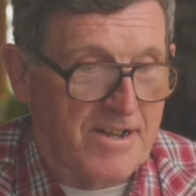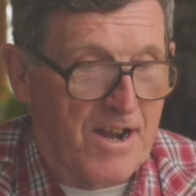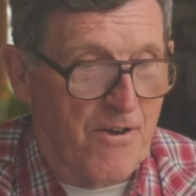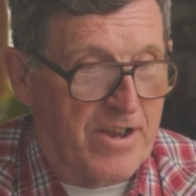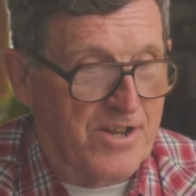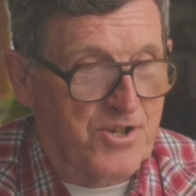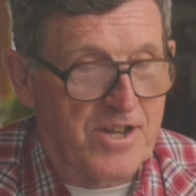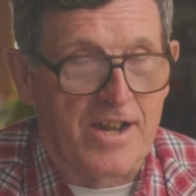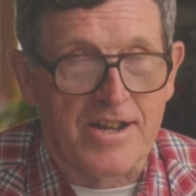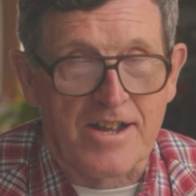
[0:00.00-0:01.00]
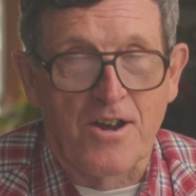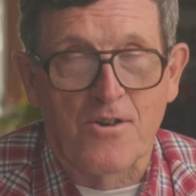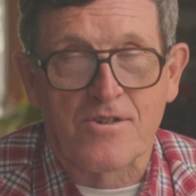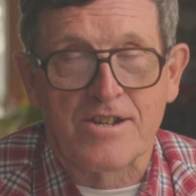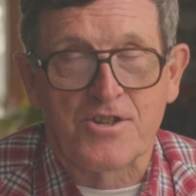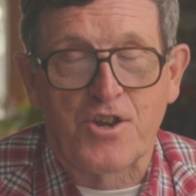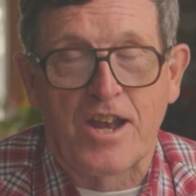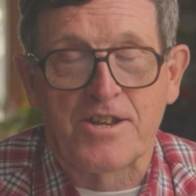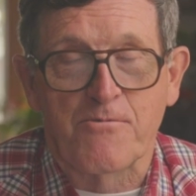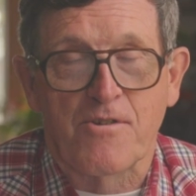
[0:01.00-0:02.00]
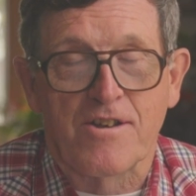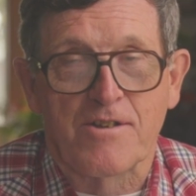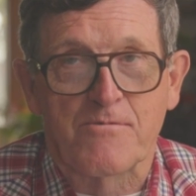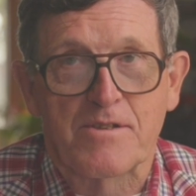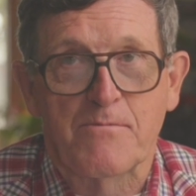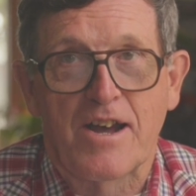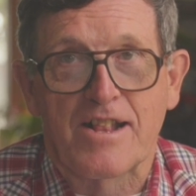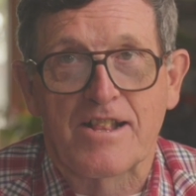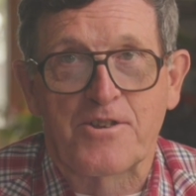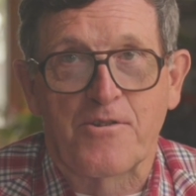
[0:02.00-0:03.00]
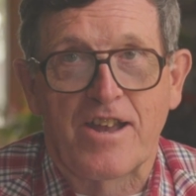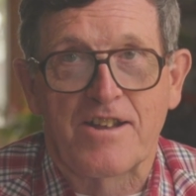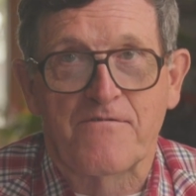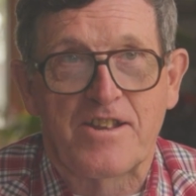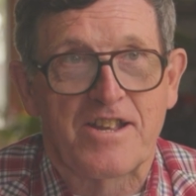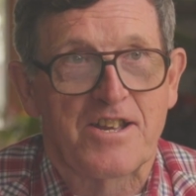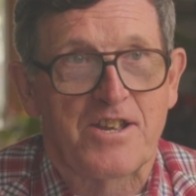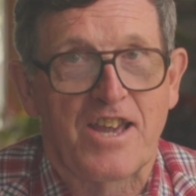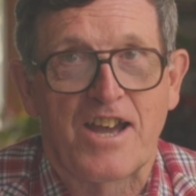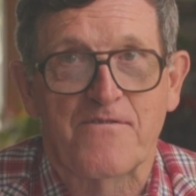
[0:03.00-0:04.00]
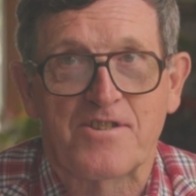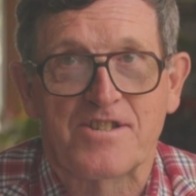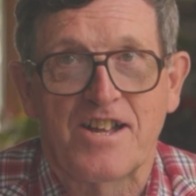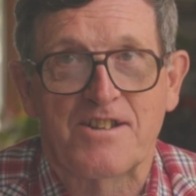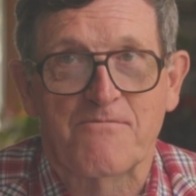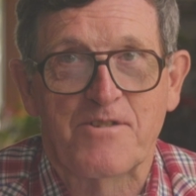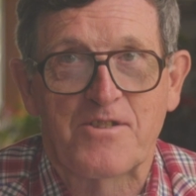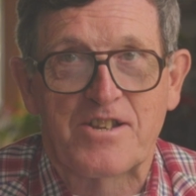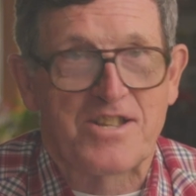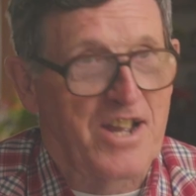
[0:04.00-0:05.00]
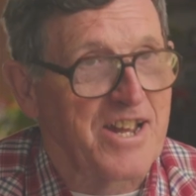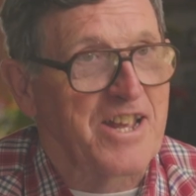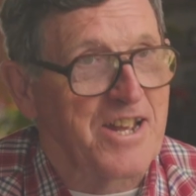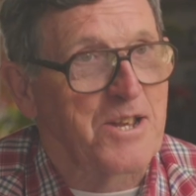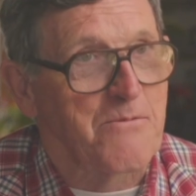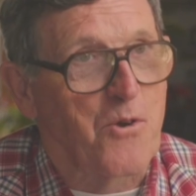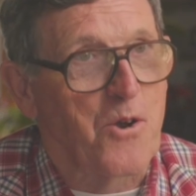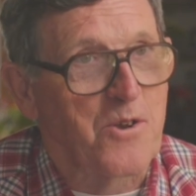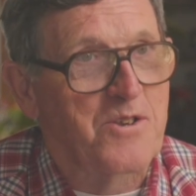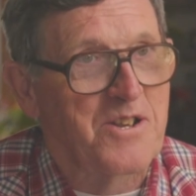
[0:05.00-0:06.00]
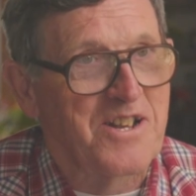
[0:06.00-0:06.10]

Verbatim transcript: at our age, standing out in January with a bottle in your hand feeding a calf is not really exciting anymore.